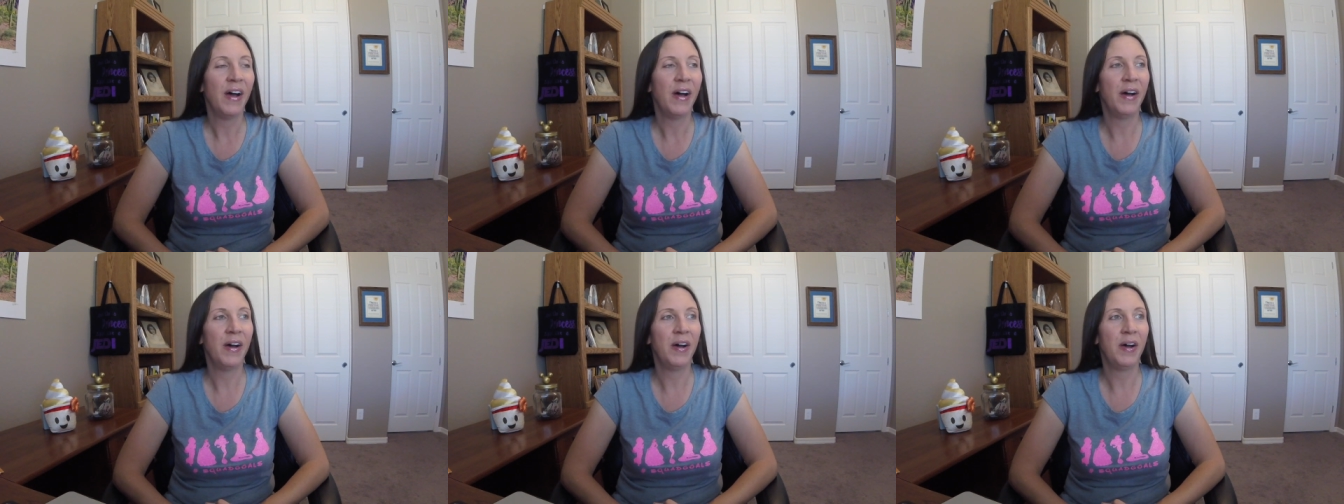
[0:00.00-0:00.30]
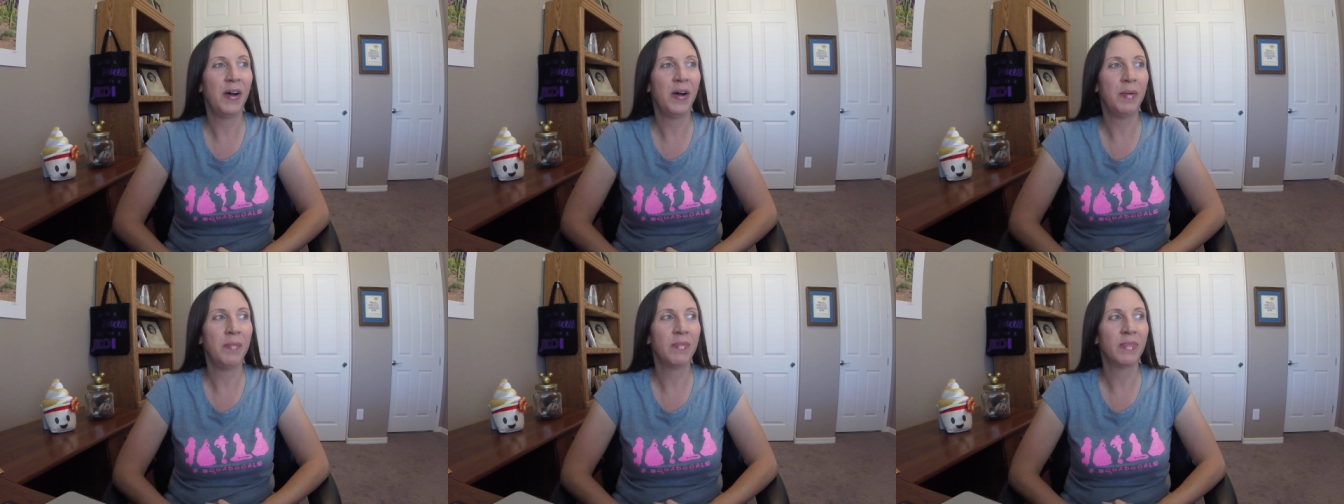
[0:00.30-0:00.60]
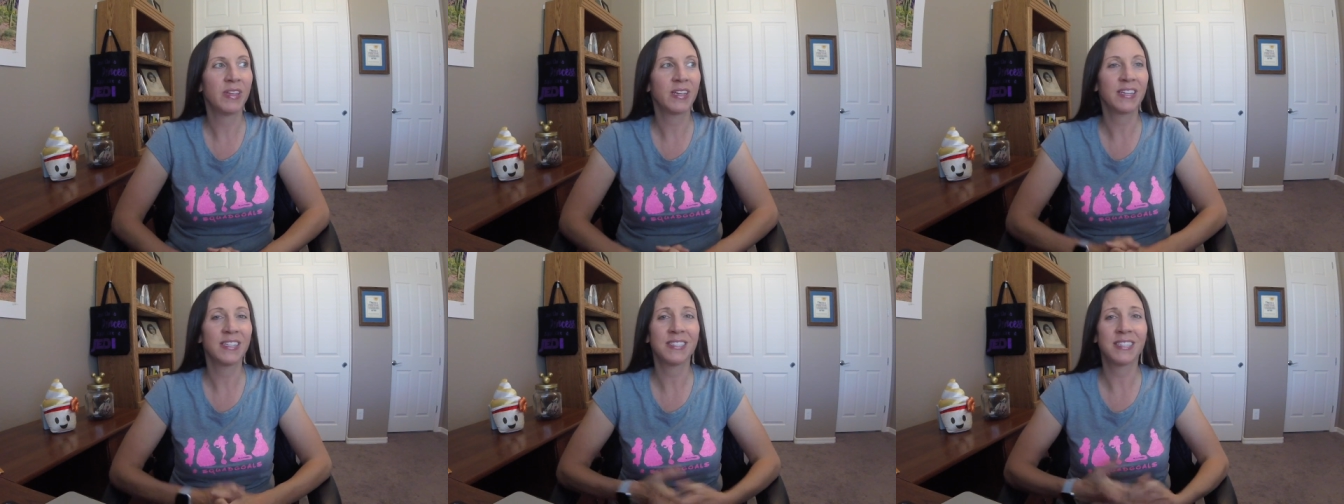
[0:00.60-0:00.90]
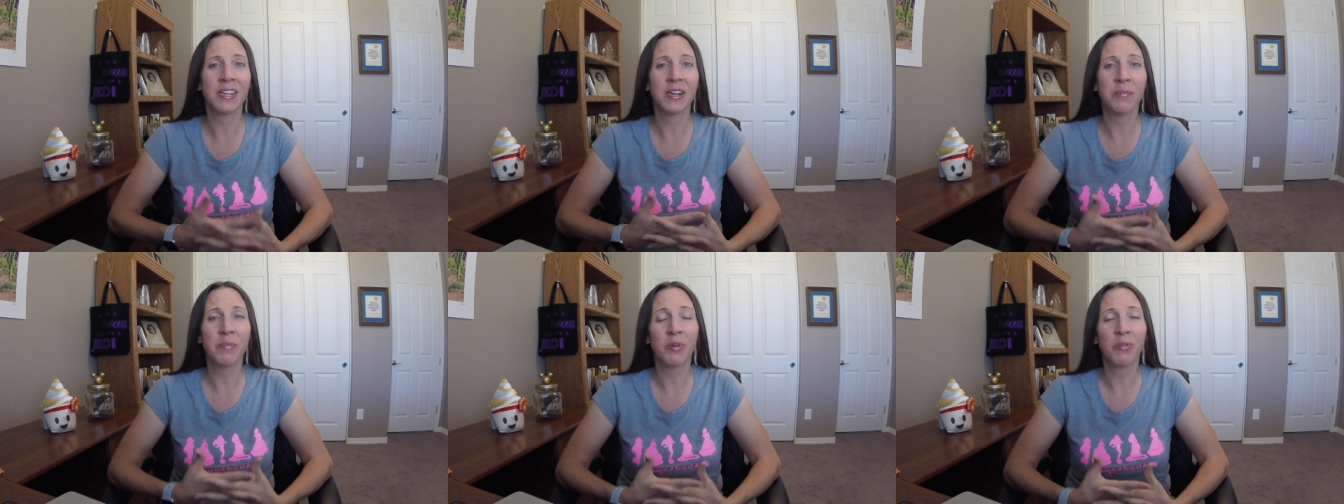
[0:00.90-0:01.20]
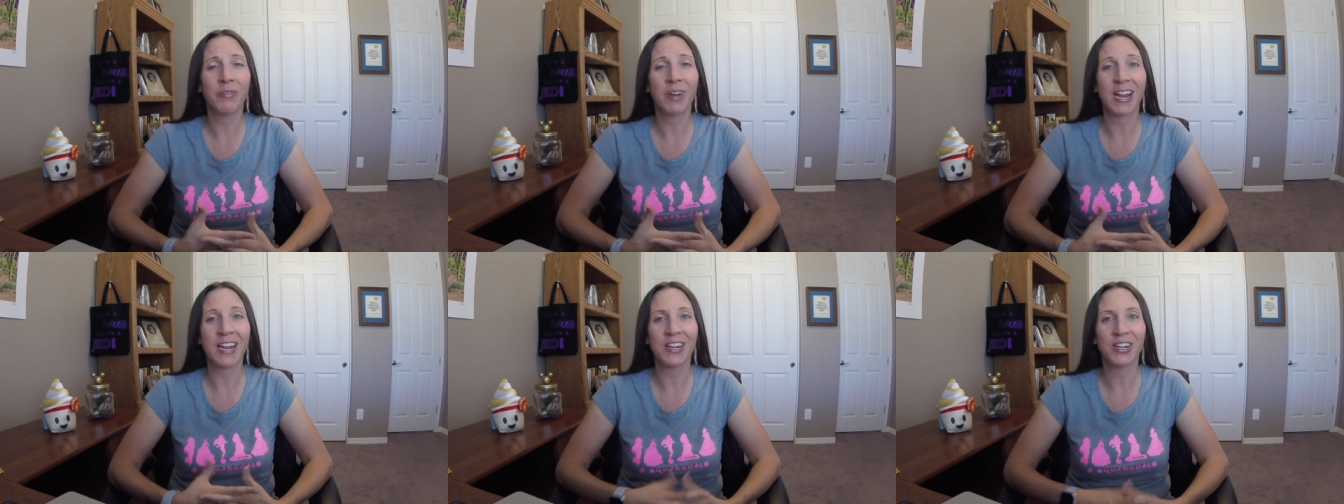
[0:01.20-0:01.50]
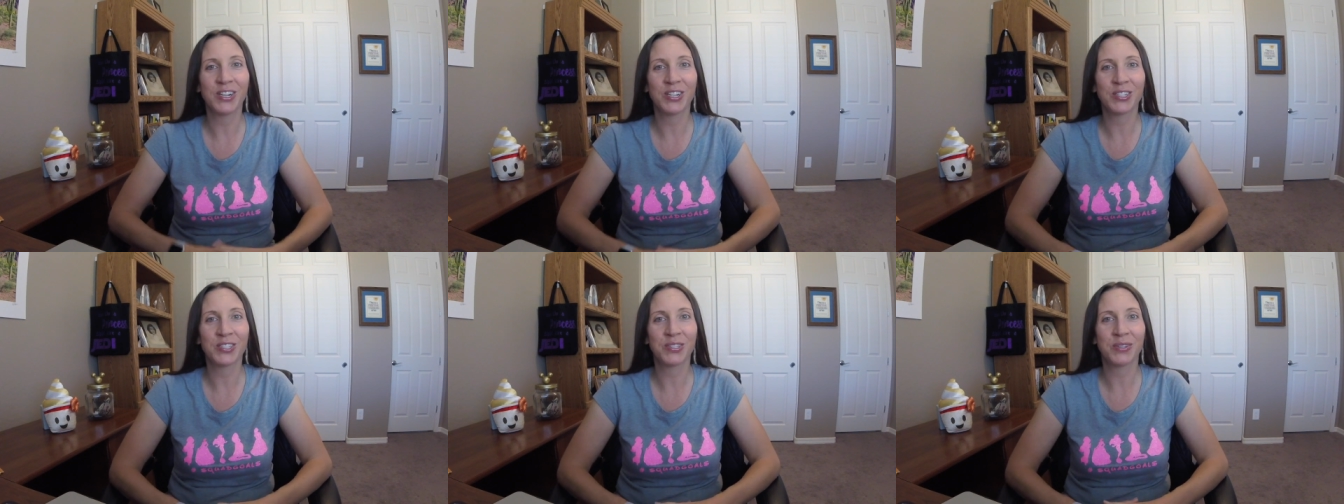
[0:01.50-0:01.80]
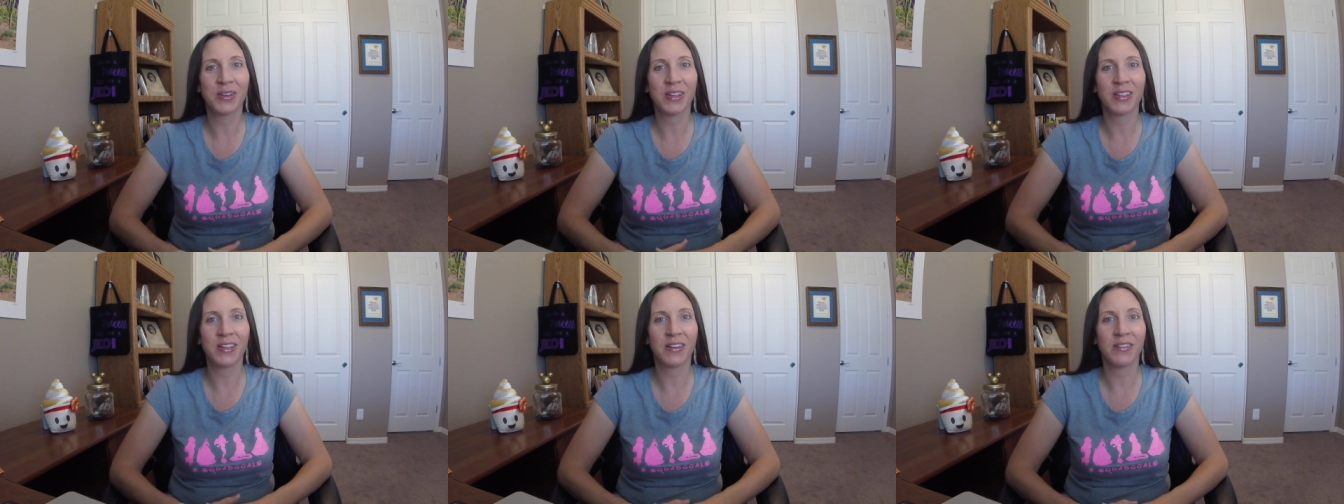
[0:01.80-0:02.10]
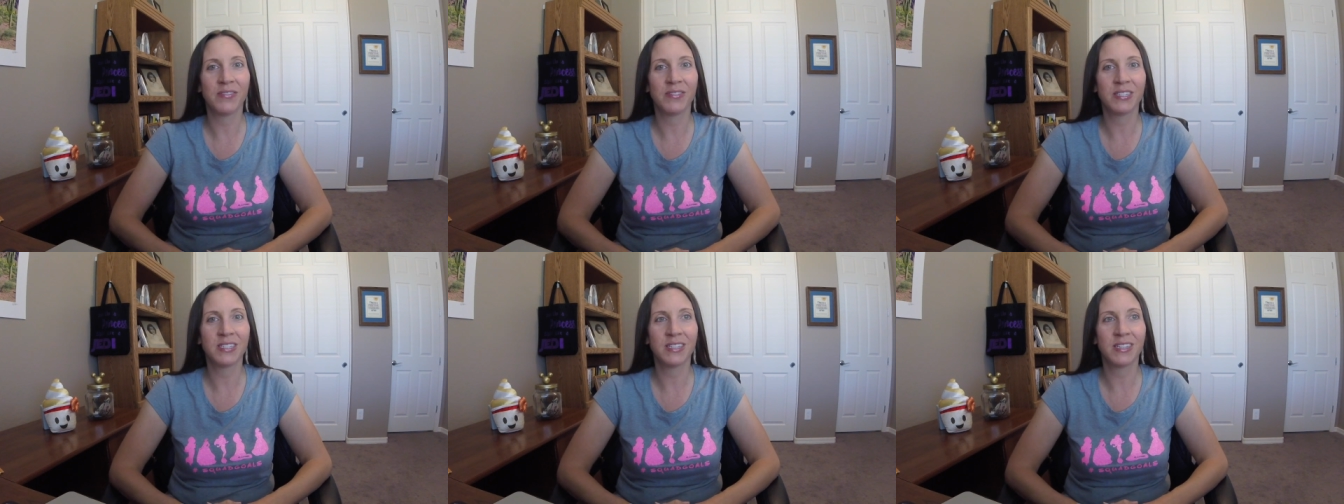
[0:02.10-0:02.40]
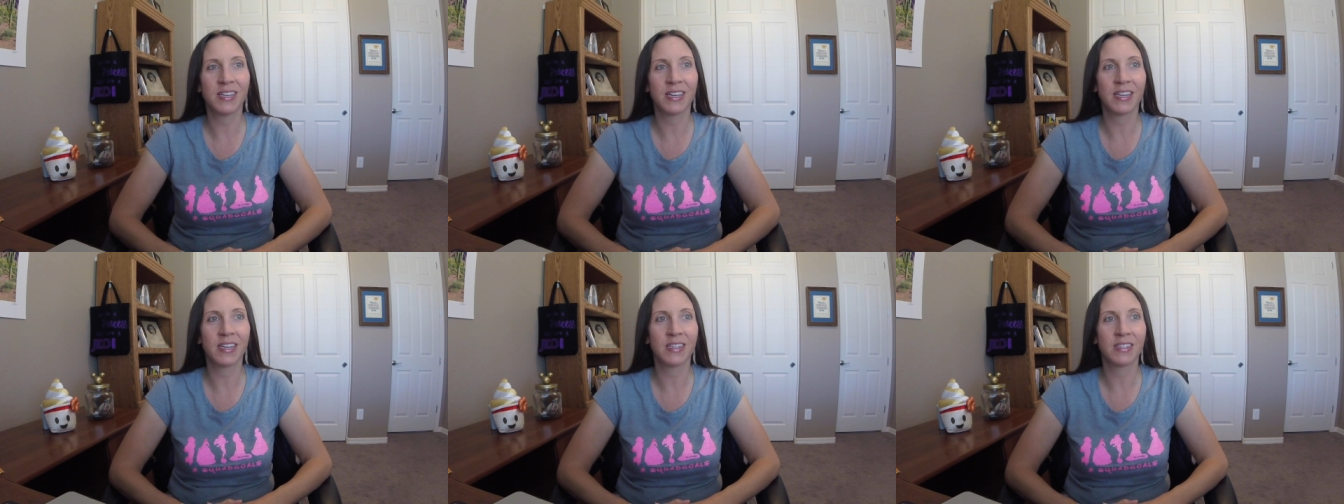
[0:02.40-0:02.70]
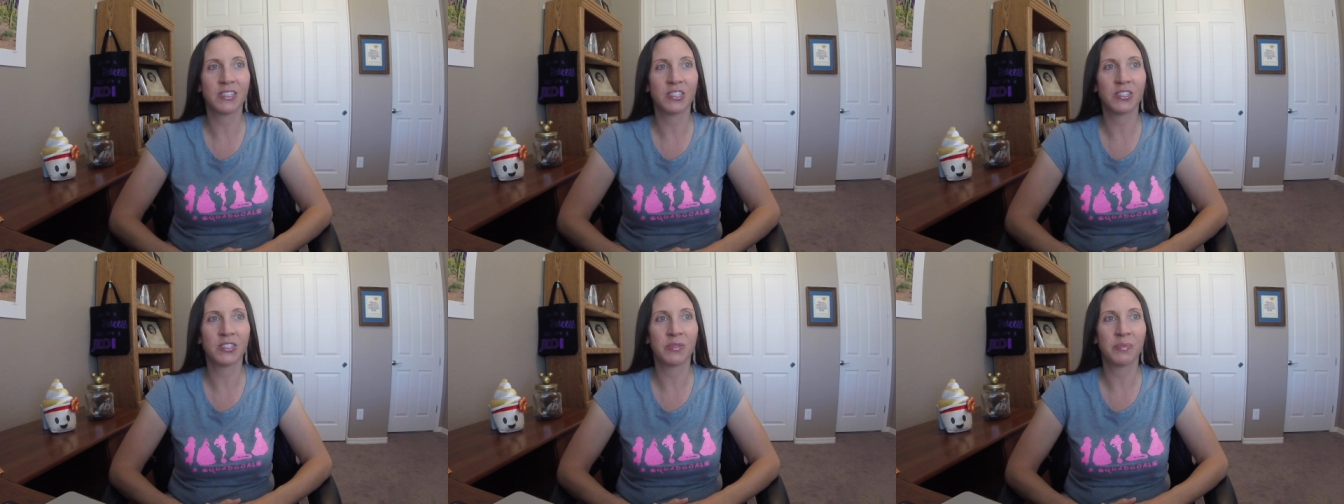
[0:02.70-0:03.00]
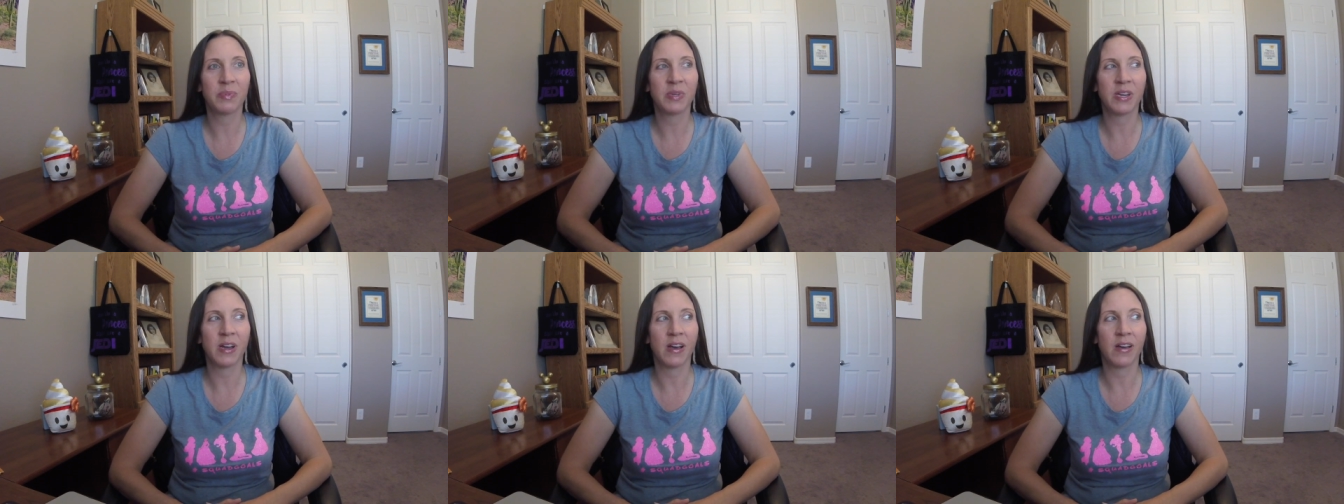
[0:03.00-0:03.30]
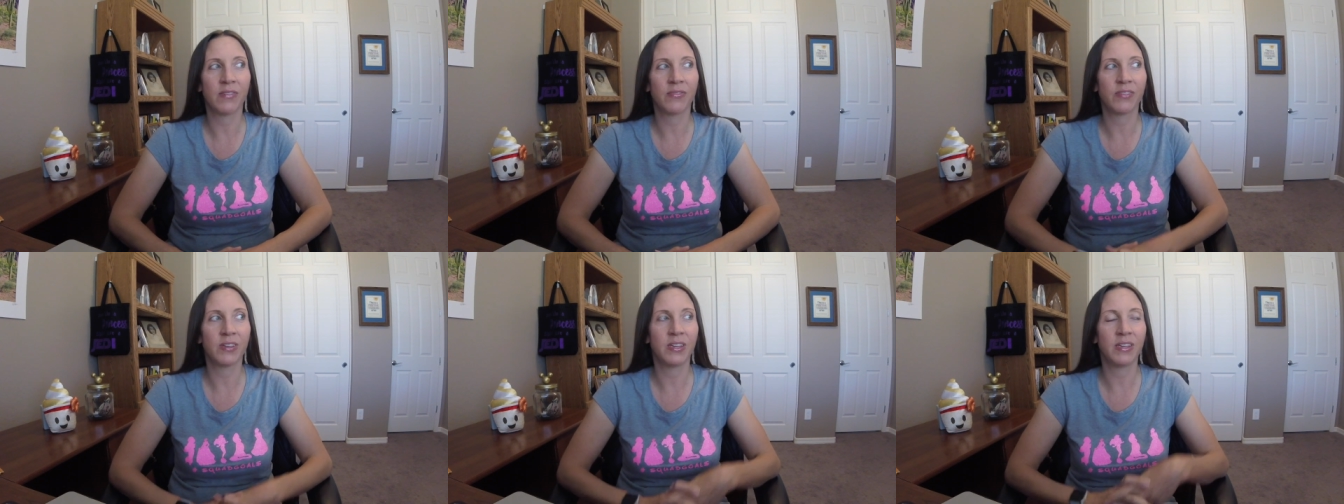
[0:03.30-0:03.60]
Um, like I said, I'm a writer, so I love to like just be off